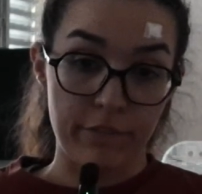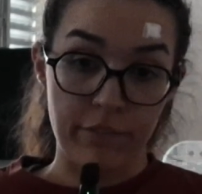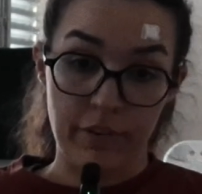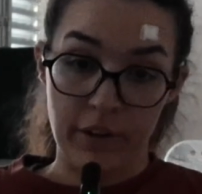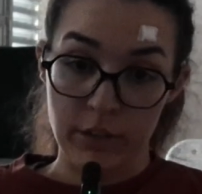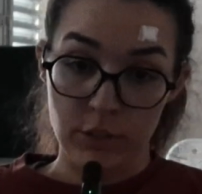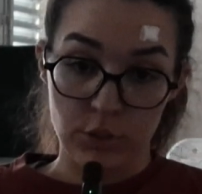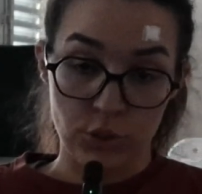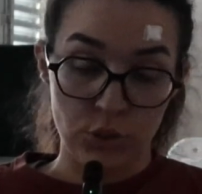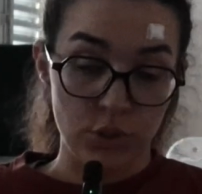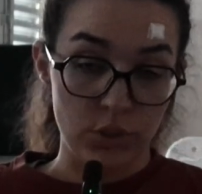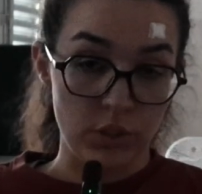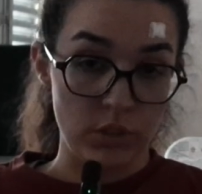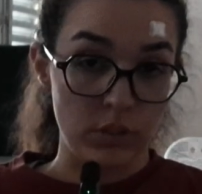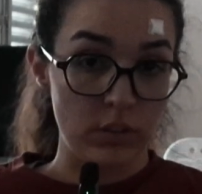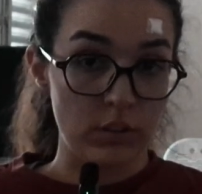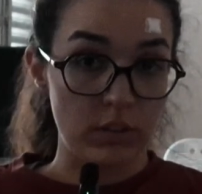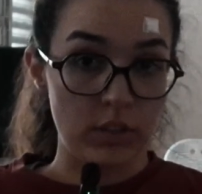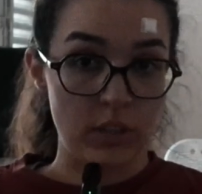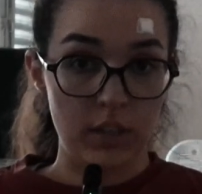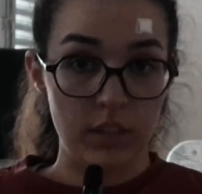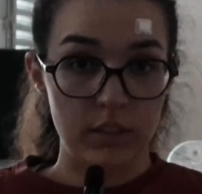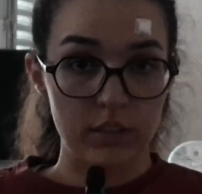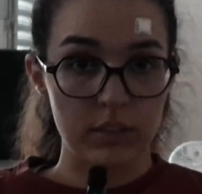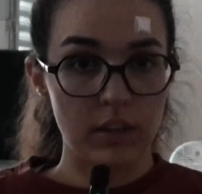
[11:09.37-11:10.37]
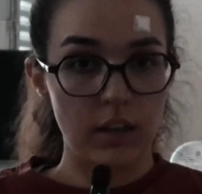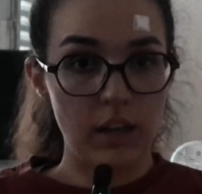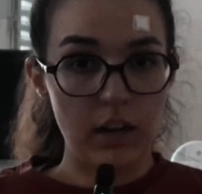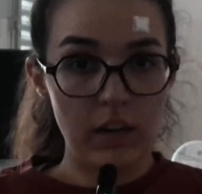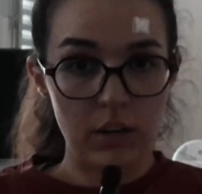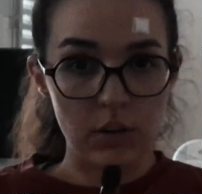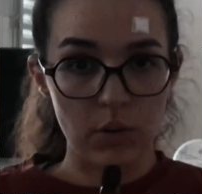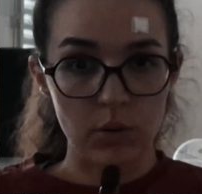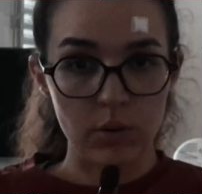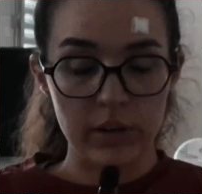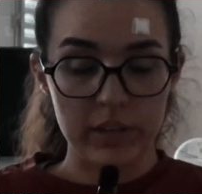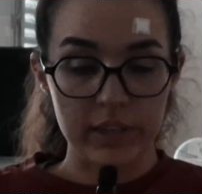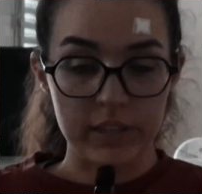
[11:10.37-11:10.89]
function that
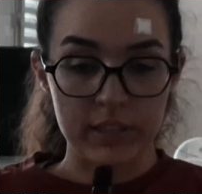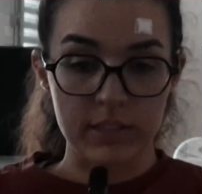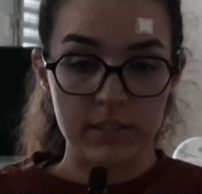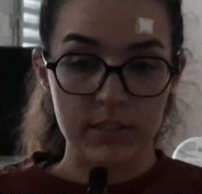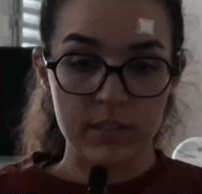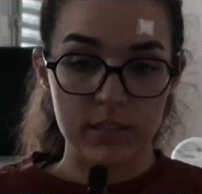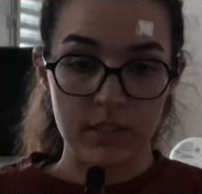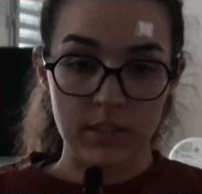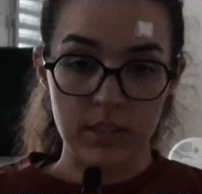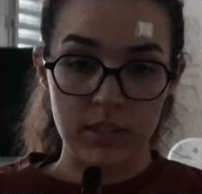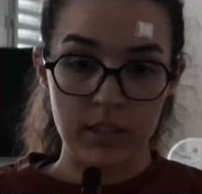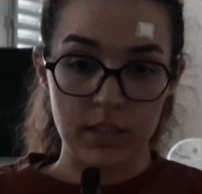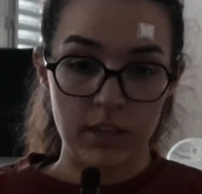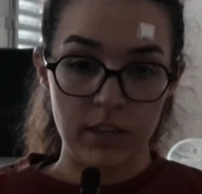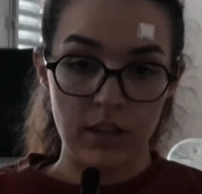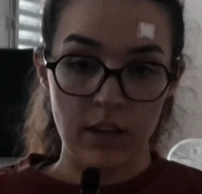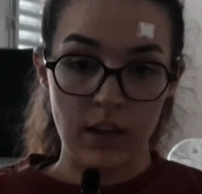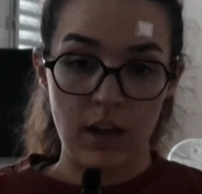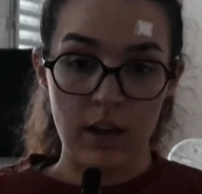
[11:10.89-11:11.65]
calculates the